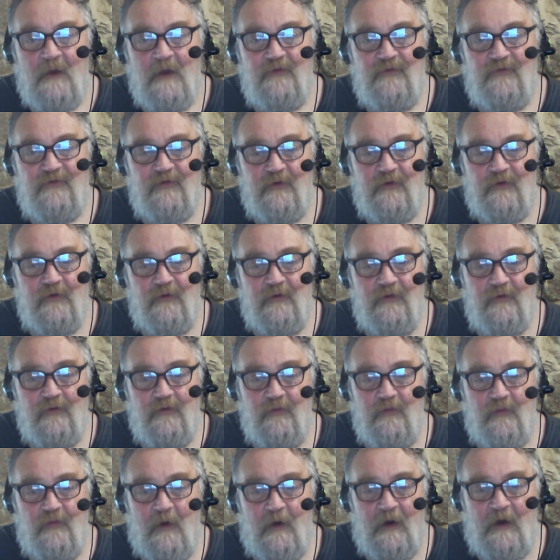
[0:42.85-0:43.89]

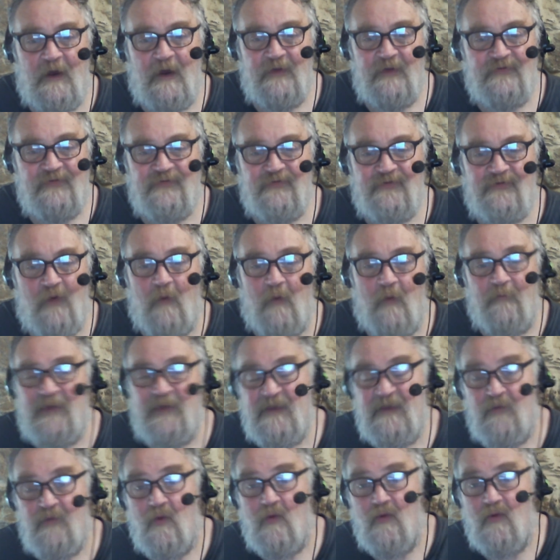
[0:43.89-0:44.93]
to uh, stop
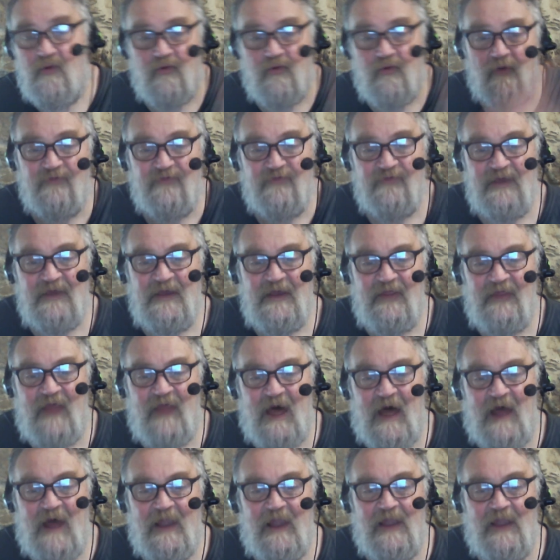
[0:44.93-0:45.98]
people crossing
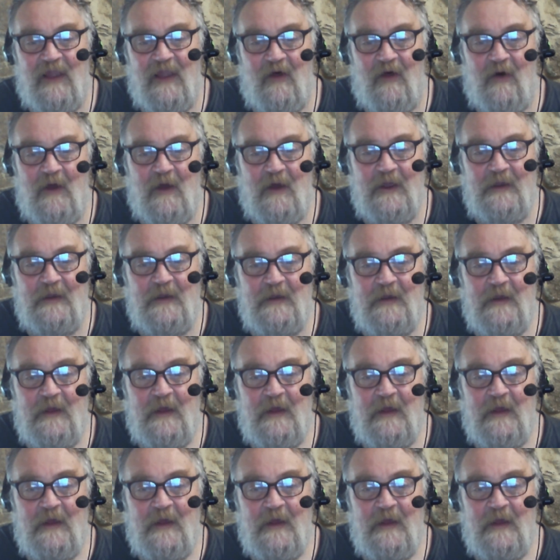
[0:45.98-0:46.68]
that line.